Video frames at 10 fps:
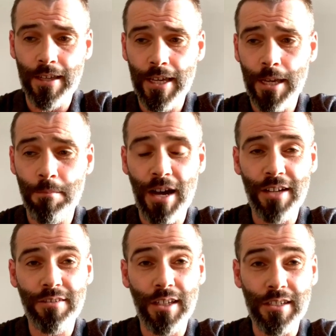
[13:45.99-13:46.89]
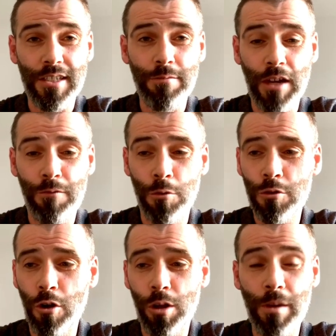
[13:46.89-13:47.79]
I actually received a
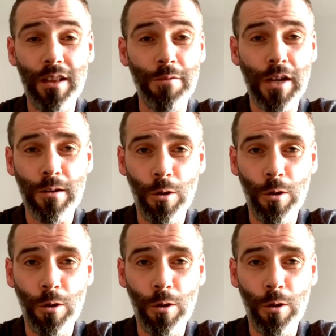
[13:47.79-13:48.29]
phone call about 11